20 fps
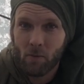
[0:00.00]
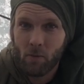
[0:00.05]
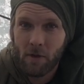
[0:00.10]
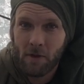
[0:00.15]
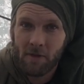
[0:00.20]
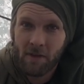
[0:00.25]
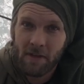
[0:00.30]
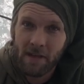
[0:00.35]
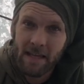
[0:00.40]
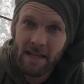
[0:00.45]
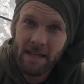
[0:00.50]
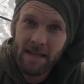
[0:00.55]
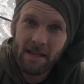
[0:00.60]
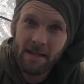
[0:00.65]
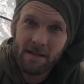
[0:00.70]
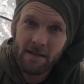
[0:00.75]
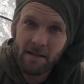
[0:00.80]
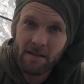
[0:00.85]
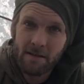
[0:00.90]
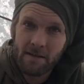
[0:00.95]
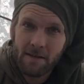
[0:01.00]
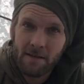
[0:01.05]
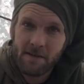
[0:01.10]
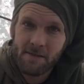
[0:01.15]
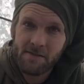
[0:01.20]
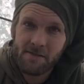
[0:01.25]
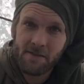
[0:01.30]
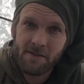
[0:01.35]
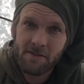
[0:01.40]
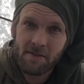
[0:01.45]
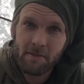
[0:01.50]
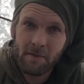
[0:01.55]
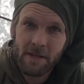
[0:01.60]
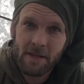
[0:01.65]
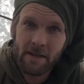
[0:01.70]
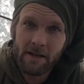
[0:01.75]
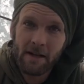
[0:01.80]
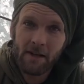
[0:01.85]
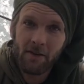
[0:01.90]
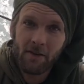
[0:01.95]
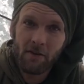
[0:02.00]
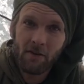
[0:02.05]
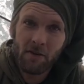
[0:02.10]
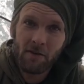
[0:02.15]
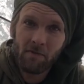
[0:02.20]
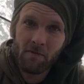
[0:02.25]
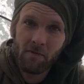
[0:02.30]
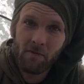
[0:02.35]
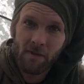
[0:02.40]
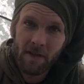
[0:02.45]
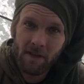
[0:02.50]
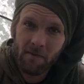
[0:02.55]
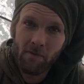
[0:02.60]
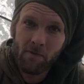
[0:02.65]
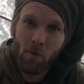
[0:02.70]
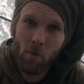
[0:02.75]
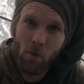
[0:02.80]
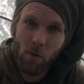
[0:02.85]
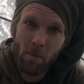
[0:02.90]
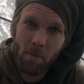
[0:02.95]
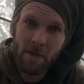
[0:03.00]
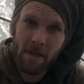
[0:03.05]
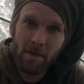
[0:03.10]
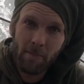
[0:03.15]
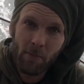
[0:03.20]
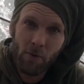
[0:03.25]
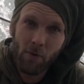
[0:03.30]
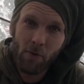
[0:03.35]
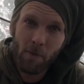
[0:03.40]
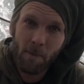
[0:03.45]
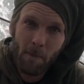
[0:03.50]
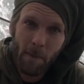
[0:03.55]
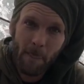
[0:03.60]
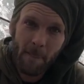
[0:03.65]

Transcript: With a heated system in there, you can fit 4 people,